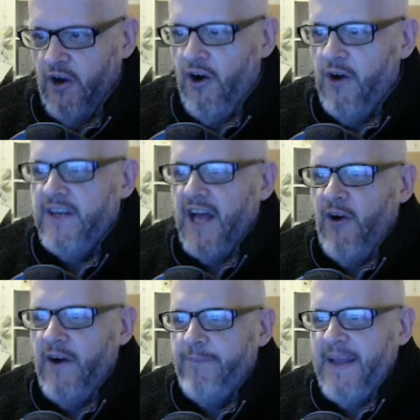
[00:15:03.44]
oh
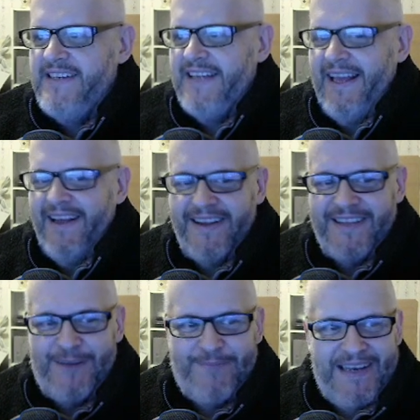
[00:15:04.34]
no, I binned it, I
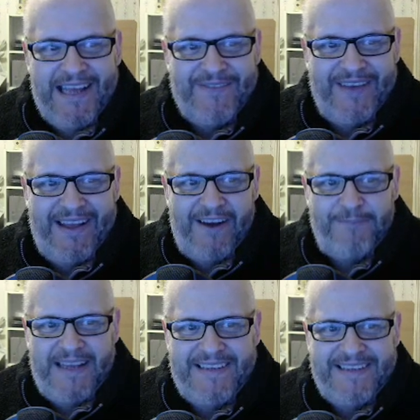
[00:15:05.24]
don't believe it,
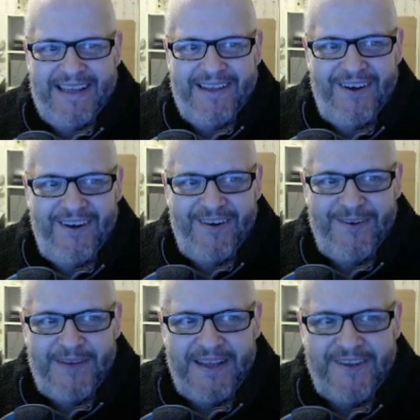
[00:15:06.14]
I've binned it,
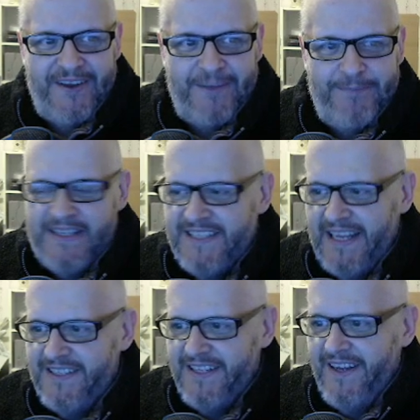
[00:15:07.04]
oh my god, I've been
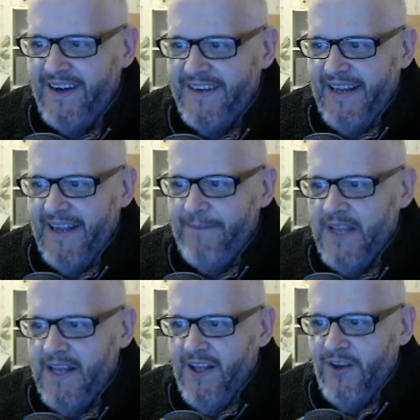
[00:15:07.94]
sent to Narnia.
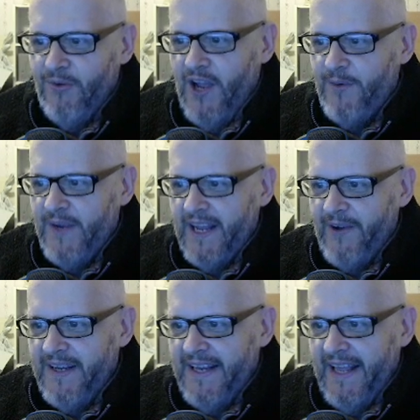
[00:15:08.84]
Where are we
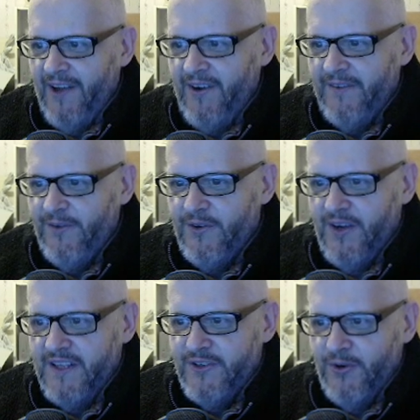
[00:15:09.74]
going now? I'm not
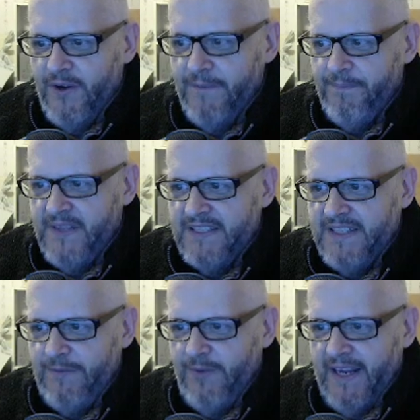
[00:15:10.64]
quite sure. Let's
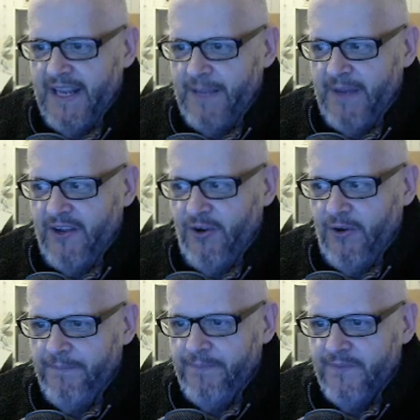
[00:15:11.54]
see if we can get back on.